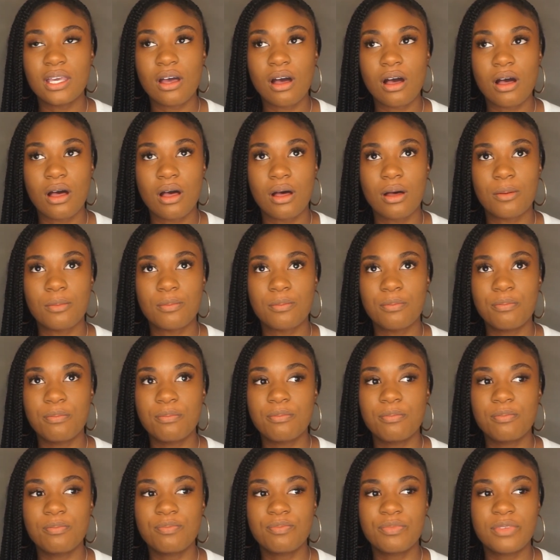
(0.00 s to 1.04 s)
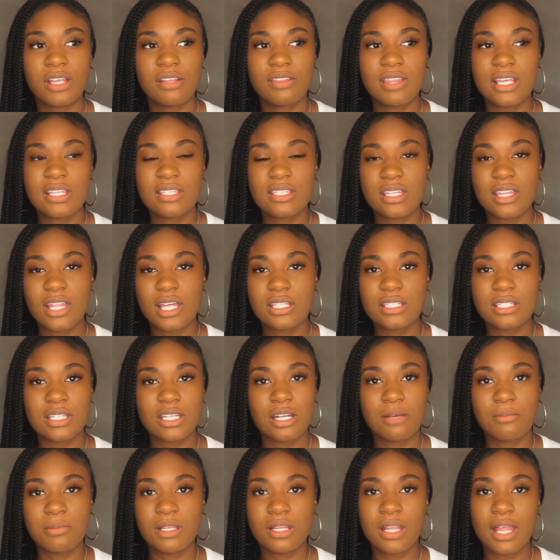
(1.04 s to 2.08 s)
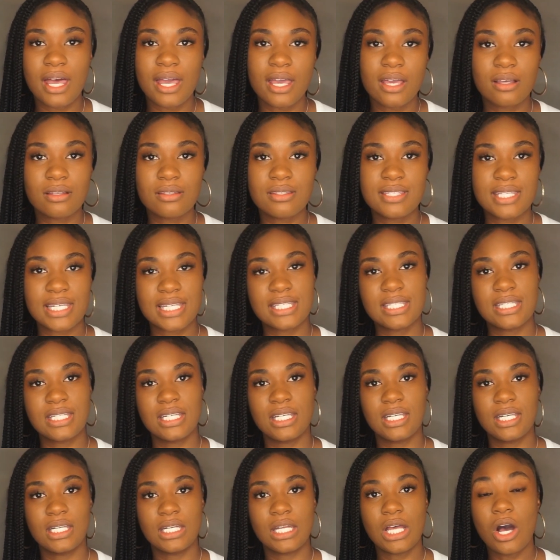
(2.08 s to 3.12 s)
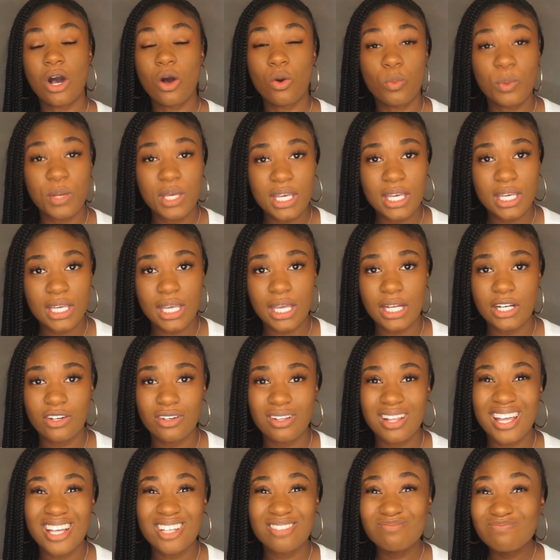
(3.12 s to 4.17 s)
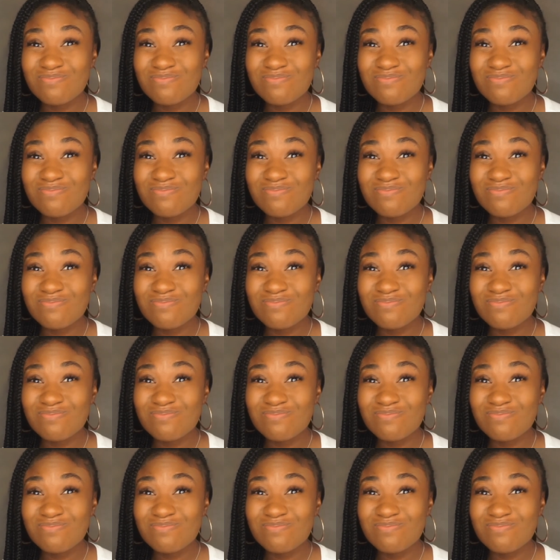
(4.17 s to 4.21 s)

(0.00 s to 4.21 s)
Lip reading: if they say that it's going to be like 16 a week and you're like,